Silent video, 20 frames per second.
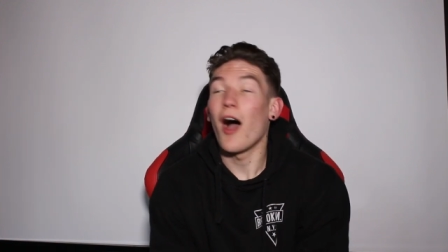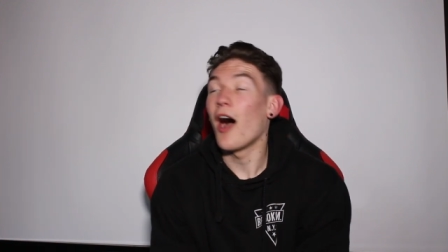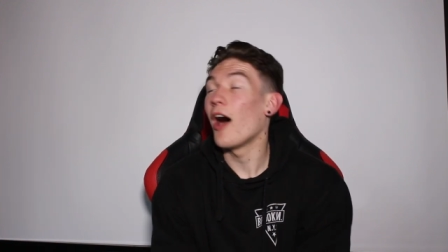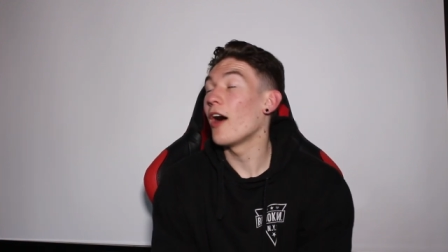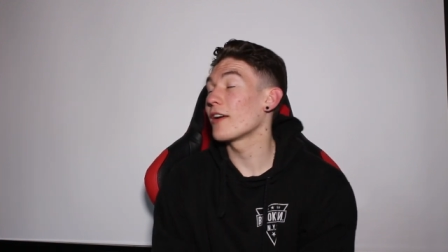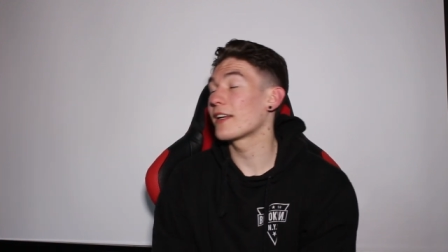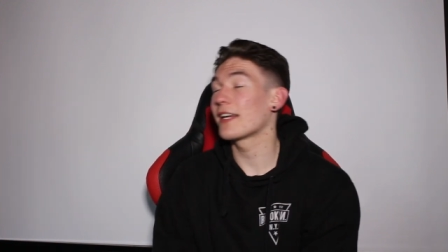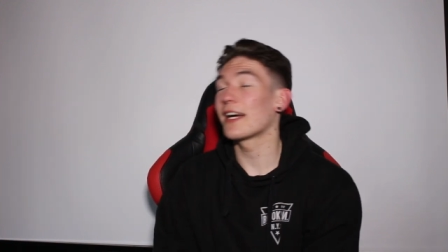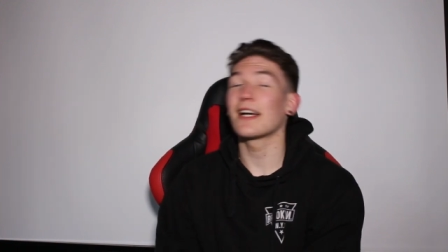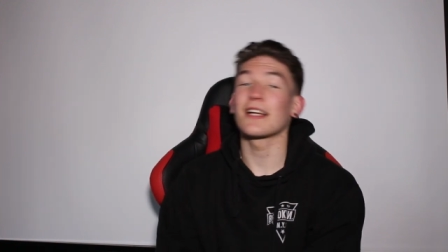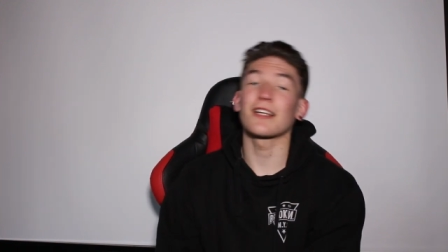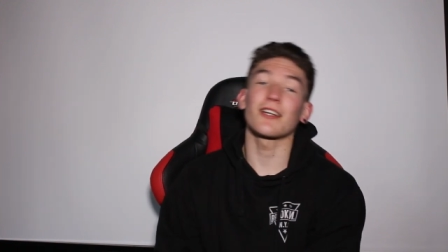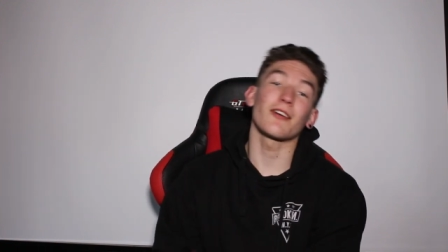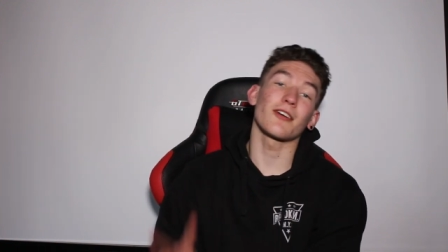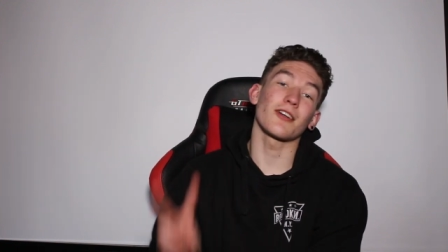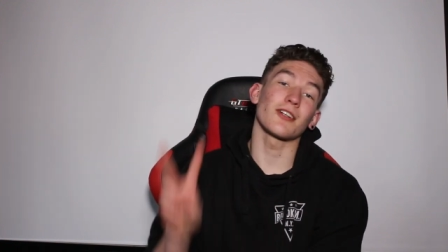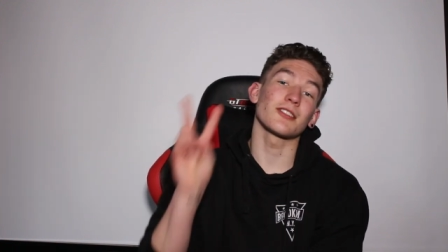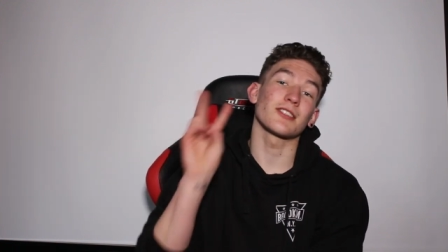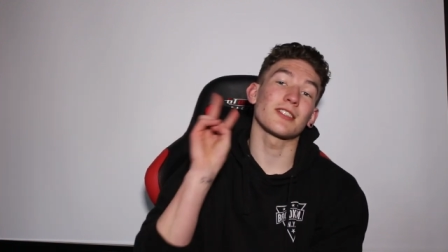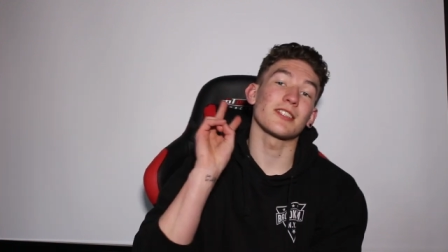Okay,
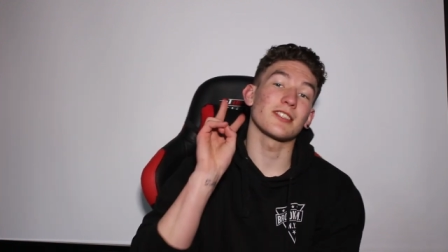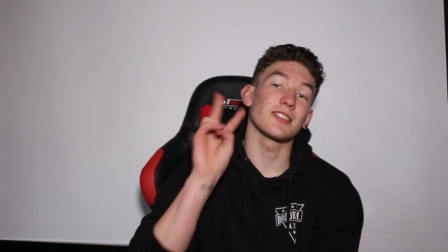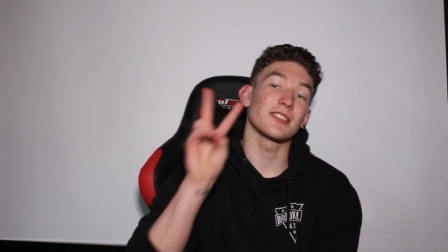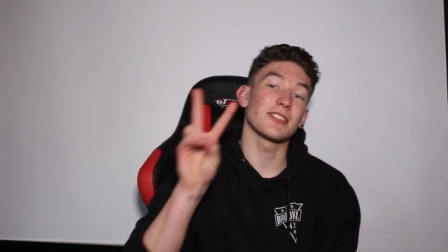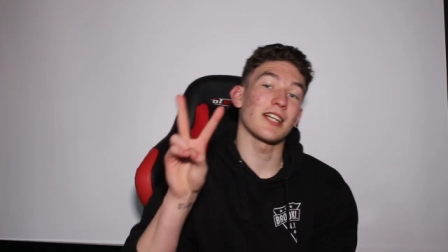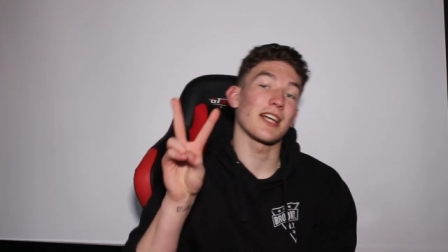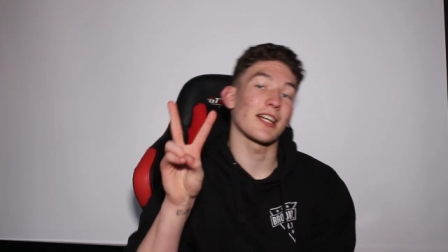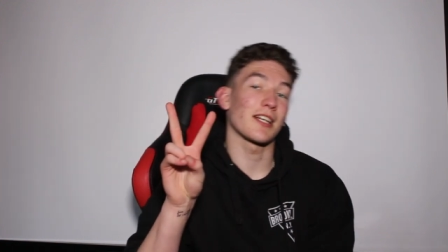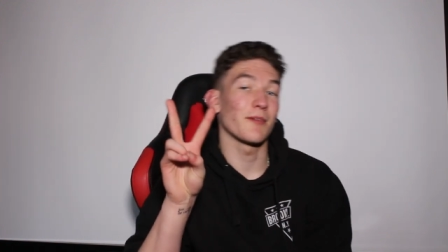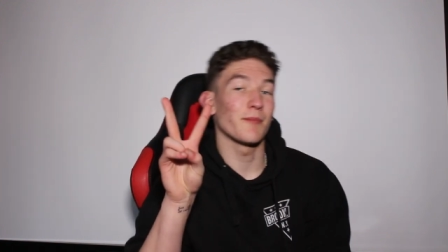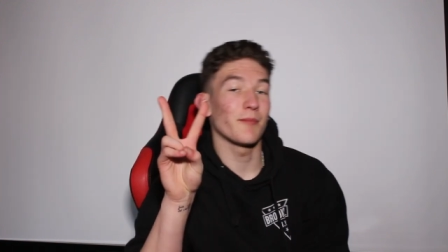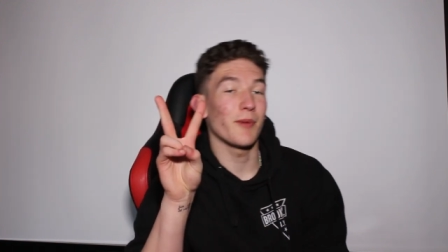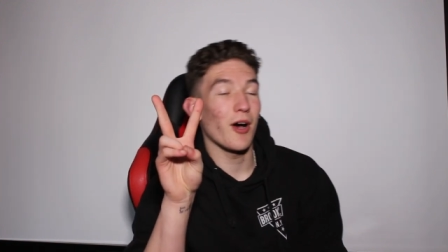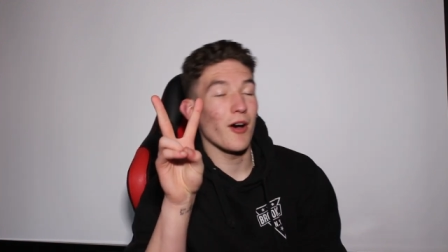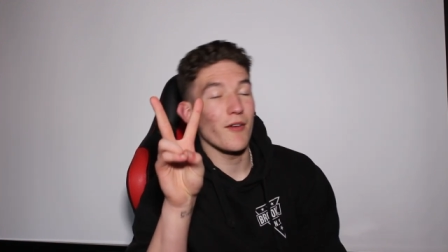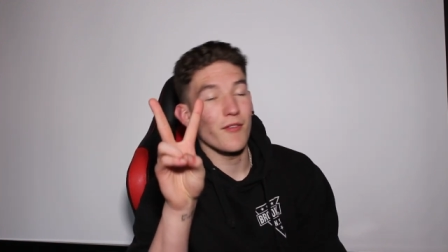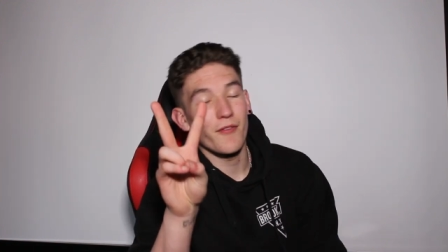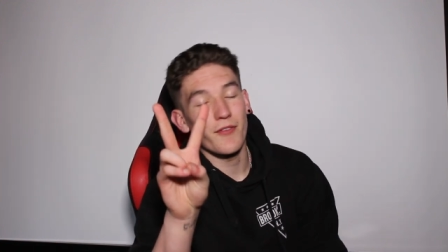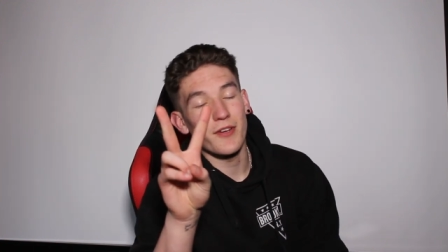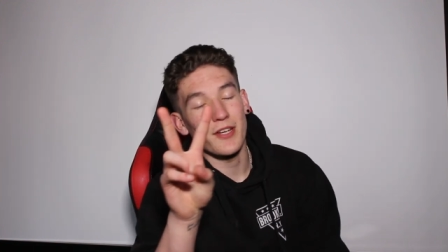going on to the second
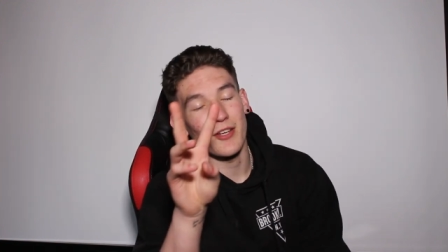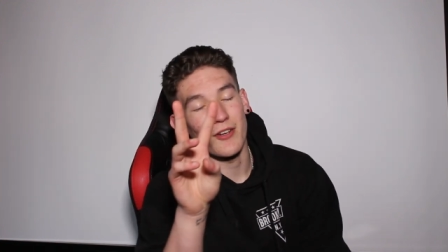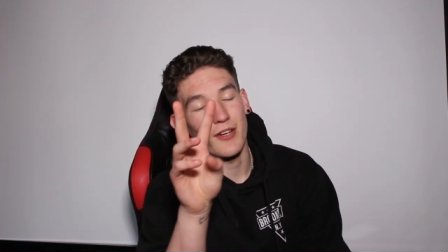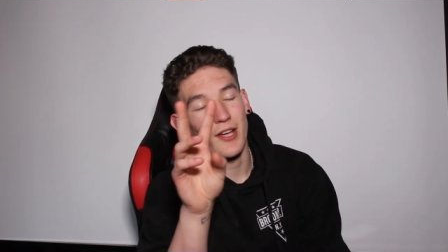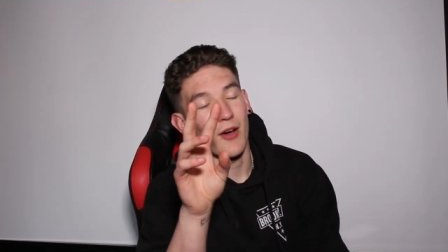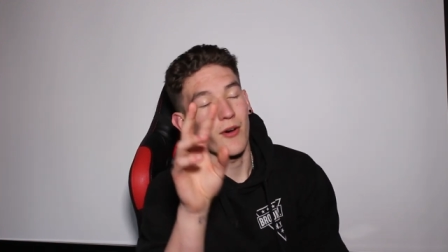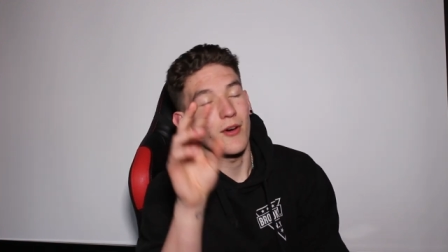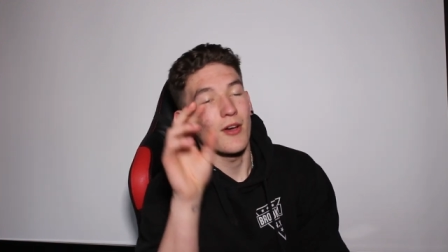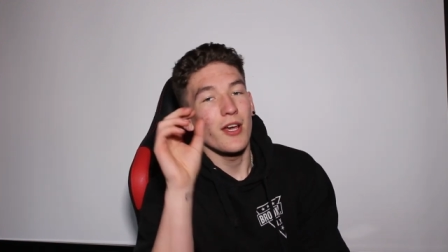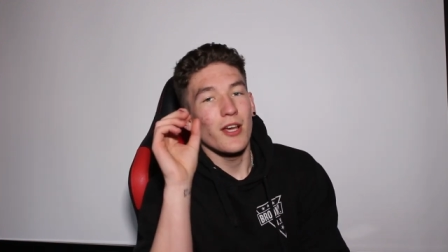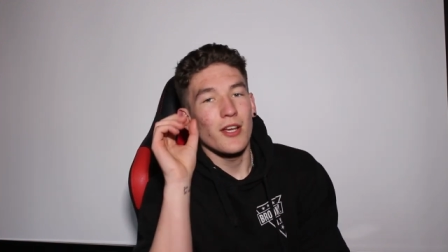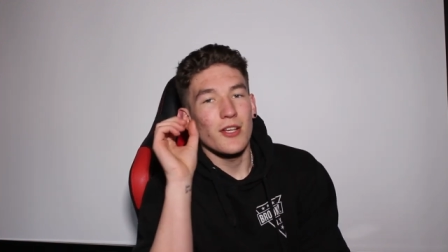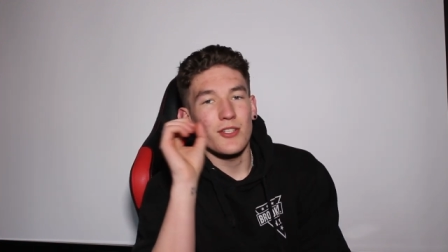part of the video now.